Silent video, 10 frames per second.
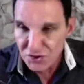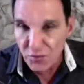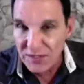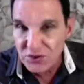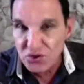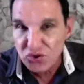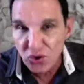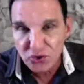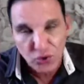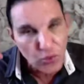So when you
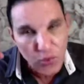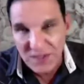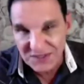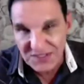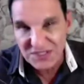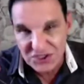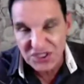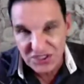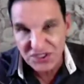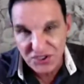start to witness
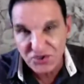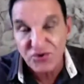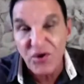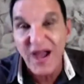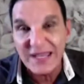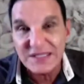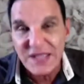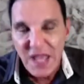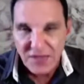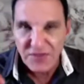Jesus
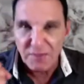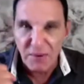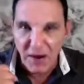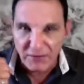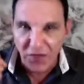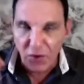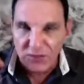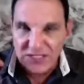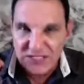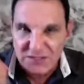Christ, the power of the
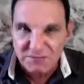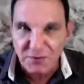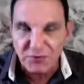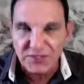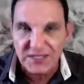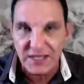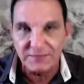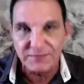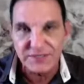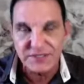Holy Spirit
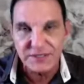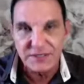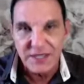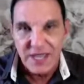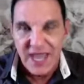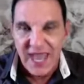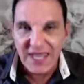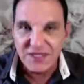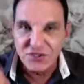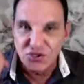comes
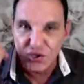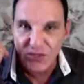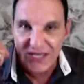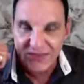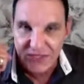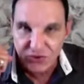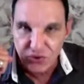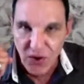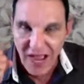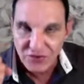and you can then
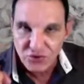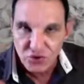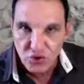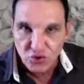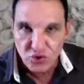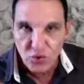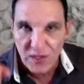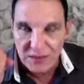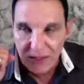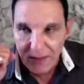do
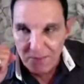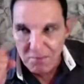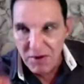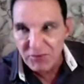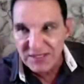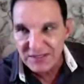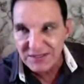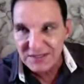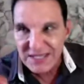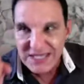unusual
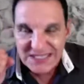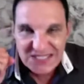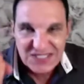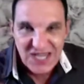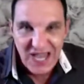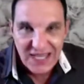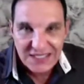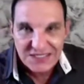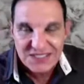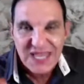miracle
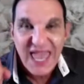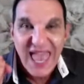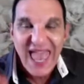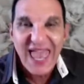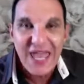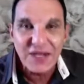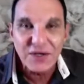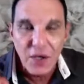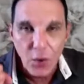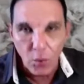signs
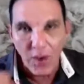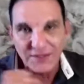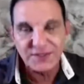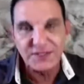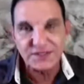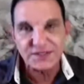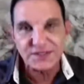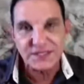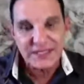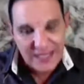and
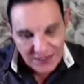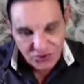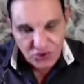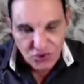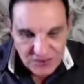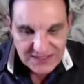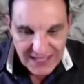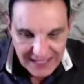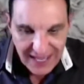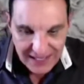wonders. Can you
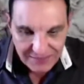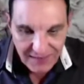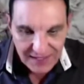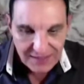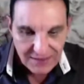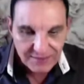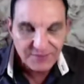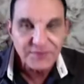say amen?